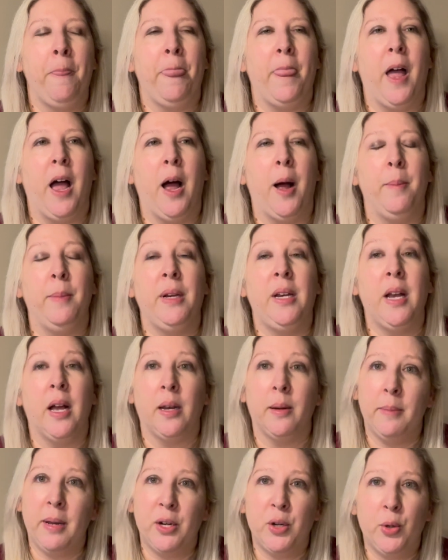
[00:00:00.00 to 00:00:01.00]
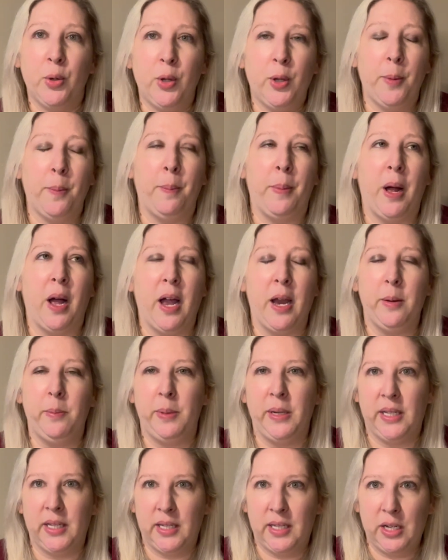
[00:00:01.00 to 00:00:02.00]
Gunmetal by
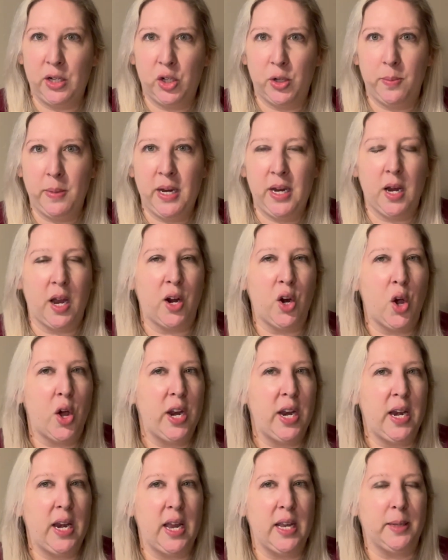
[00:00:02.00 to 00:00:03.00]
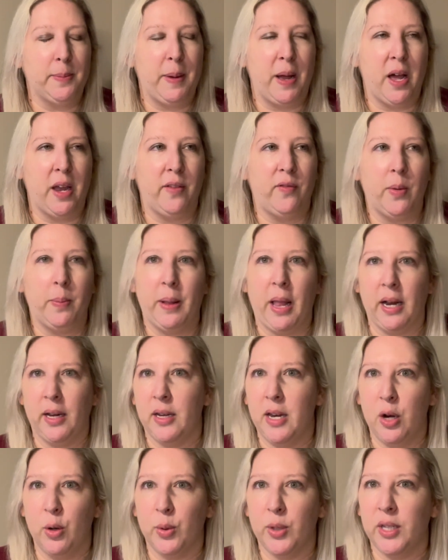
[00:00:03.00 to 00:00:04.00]
BeStitchMe. I got it as part of a Black
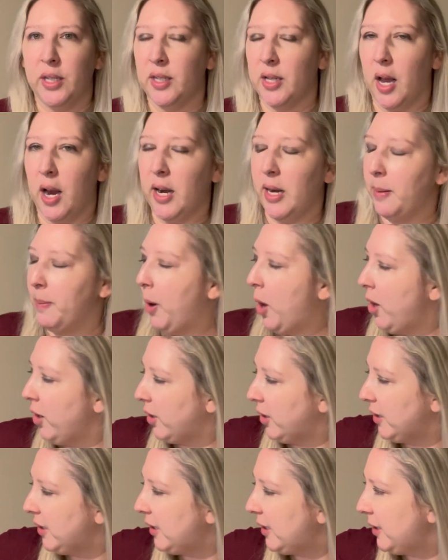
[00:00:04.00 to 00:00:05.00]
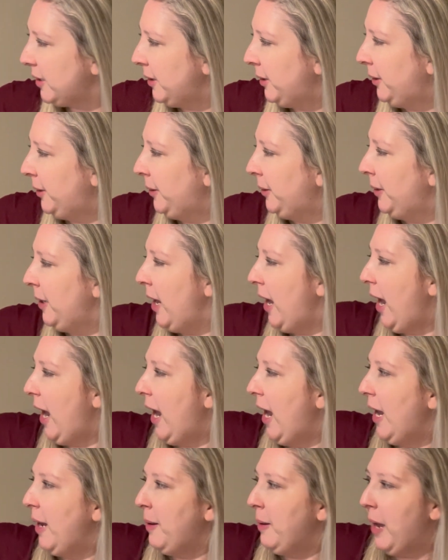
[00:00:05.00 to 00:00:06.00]
Needle Society box.
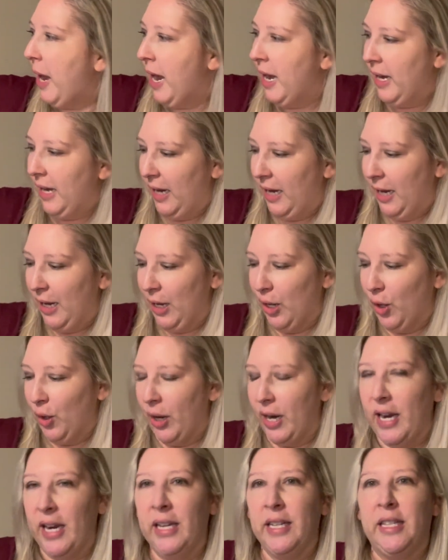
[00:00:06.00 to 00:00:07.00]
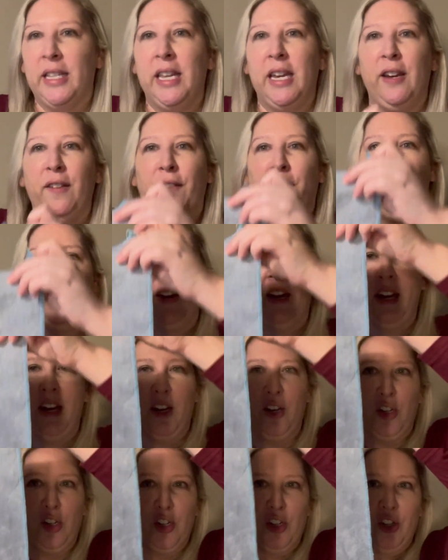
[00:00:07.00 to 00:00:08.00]
And here is the
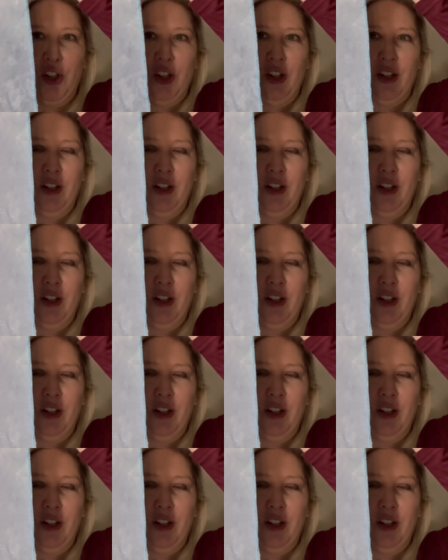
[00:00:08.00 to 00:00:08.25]
finish.